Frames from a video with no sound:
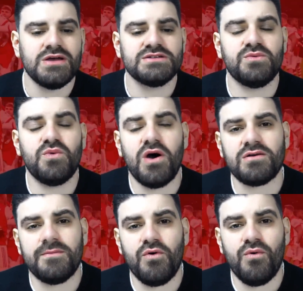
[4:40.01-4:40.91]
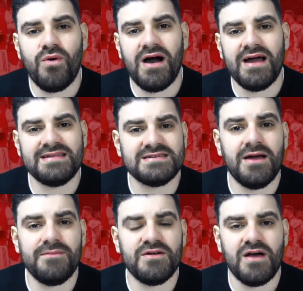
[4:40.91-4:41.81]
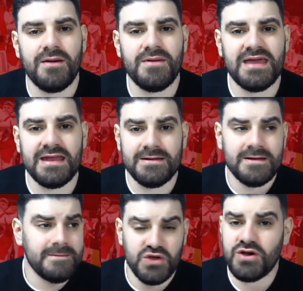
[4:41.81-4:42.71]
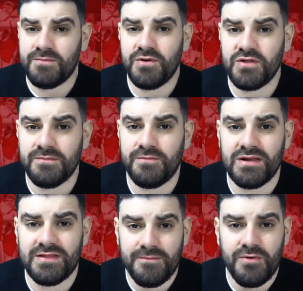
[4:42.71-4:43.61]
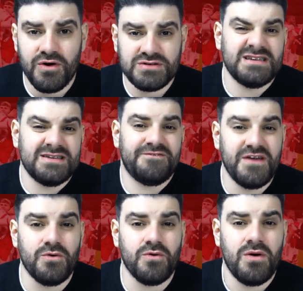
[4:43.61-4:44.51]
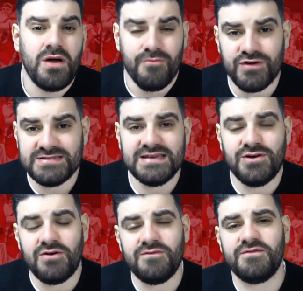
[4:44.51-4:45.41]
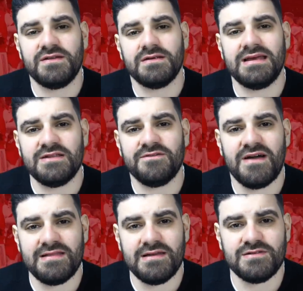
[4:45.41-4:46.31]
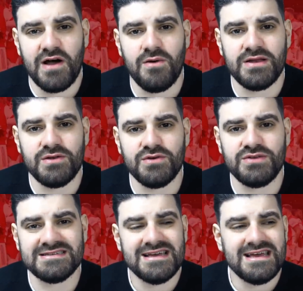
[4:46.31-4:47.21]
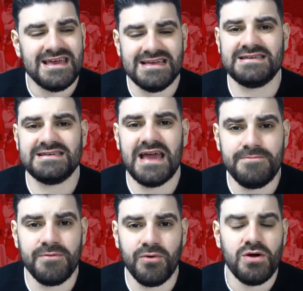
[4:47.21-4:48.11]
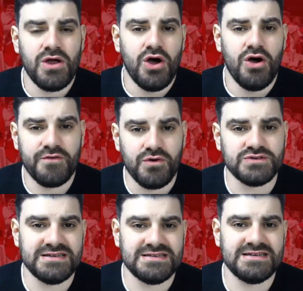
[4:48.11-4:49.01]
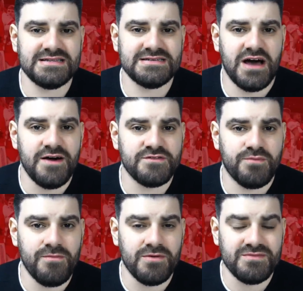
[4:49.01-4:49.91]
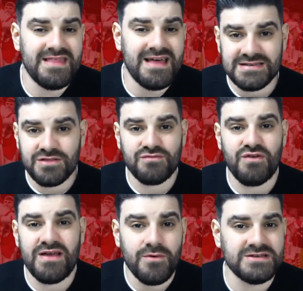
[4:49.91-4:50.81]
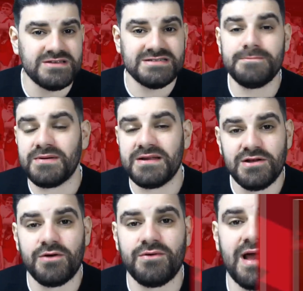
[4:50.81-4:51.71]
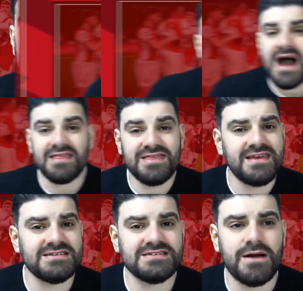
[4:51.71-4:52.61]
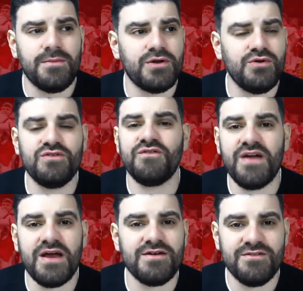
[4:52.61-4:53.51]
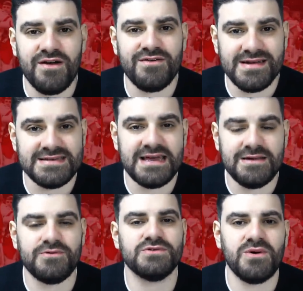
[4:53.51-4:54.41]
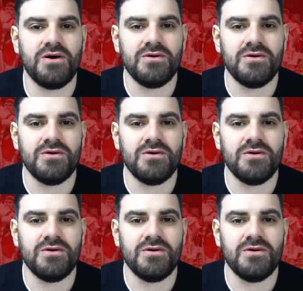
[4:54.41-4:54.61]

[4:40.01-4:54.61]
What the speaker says: to work the ball wide time and time again, you can put the ball in the box and feel pretty confident in the fact that Darwin Nunez is capable of causing centre-halves problems. And that's a threat that we simply don't have at the moment. I think he's someone who's very, very attainable as well.